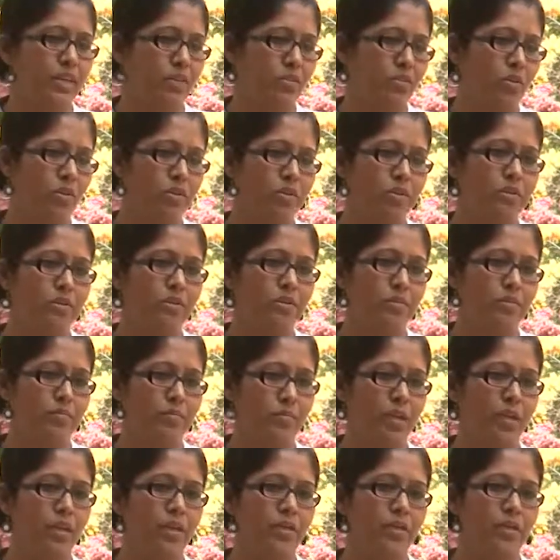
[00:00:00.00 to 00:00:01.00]
not
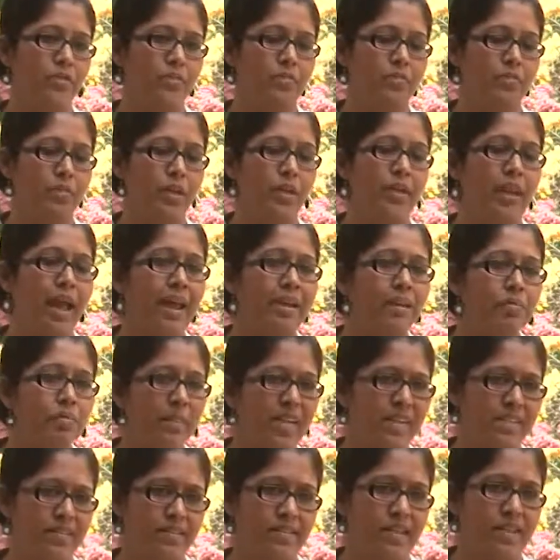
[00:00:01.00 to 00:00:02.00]
in a
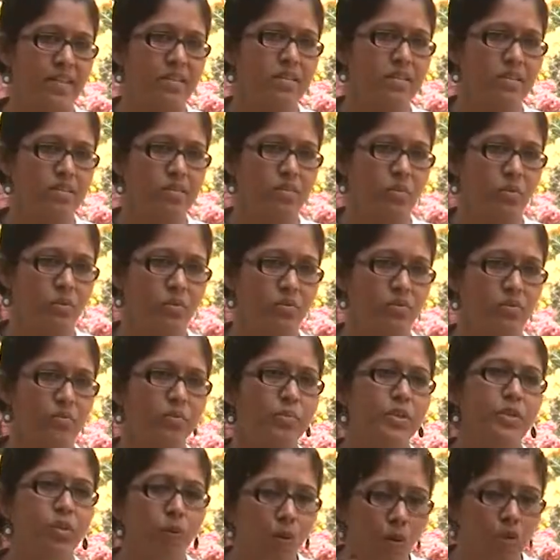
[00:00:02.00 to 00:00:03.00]
inanimate sense also,
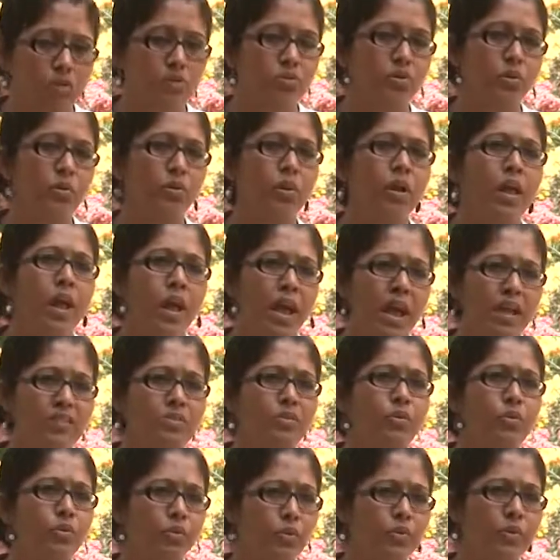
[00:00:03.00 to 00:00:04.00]
but also as
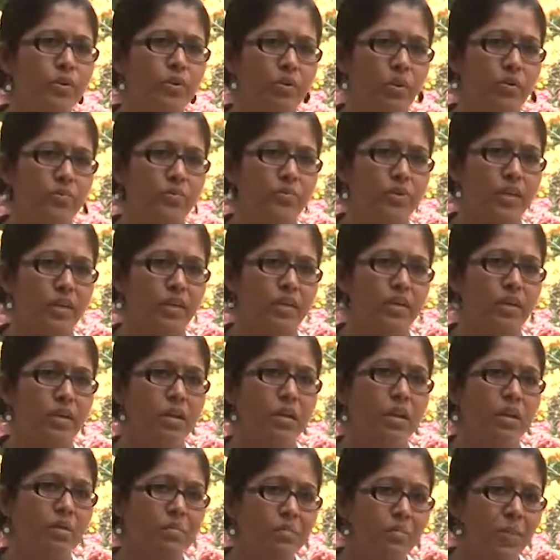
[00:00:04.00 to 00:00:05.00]
a human object,
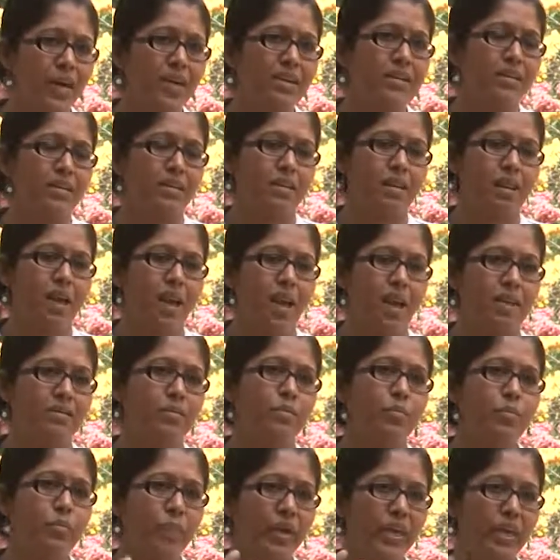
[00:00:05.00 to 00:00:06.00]
but as
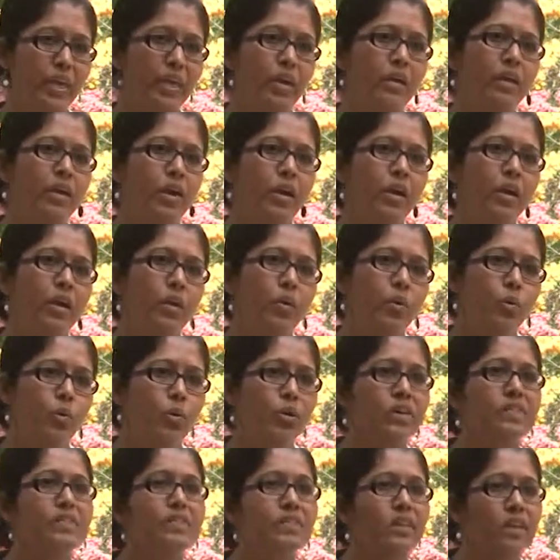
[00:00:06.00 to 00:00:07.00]
a being who
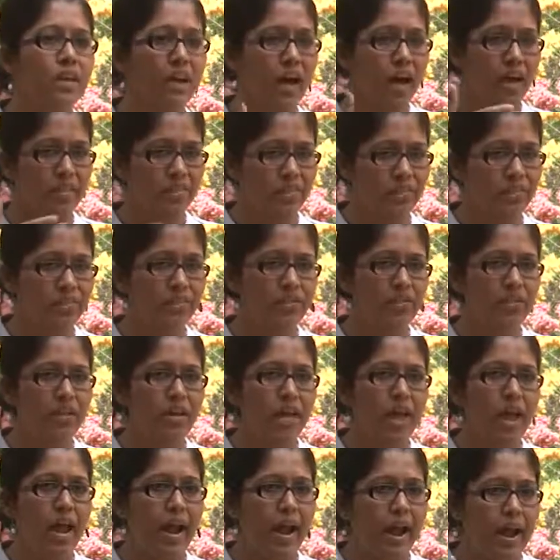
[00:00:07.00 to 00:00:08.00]
is the other,
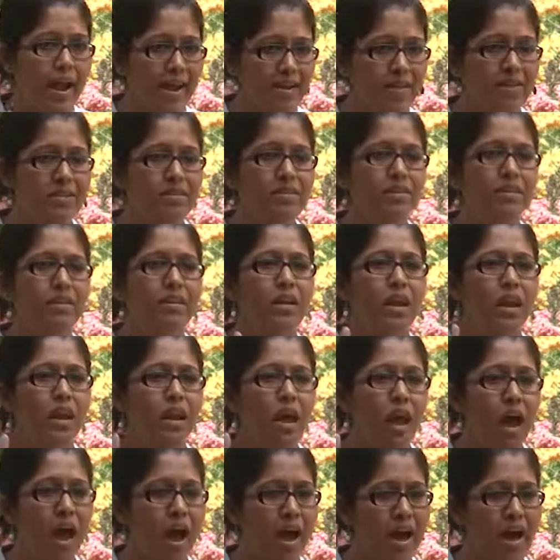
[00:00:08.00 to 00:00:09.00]
and
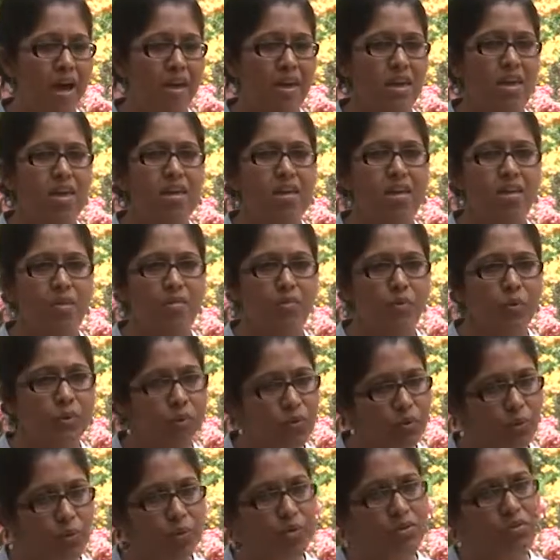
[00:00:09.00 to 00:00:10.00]
I,
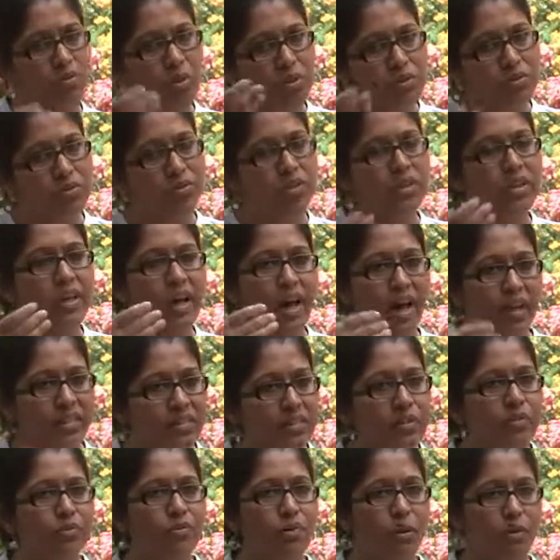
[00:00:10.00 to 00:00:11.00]
who is also the
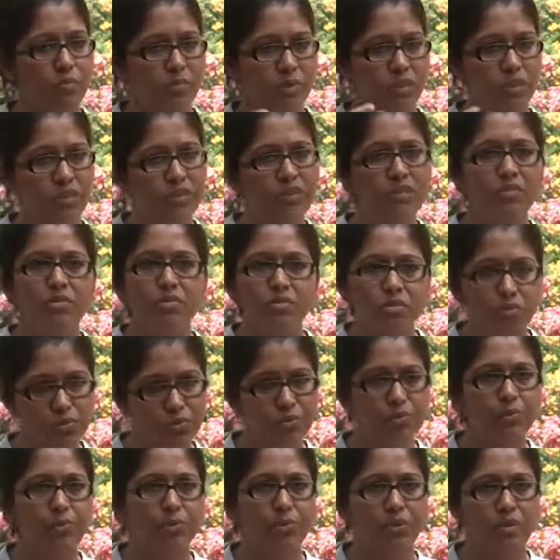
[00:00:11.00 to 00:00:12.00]
other from the
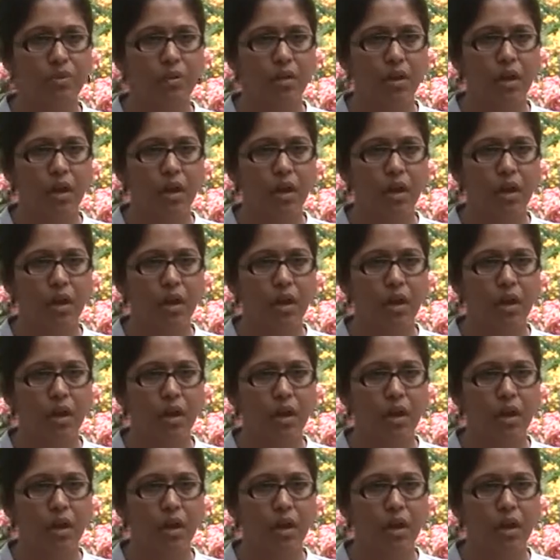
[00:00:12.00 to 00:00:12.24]
student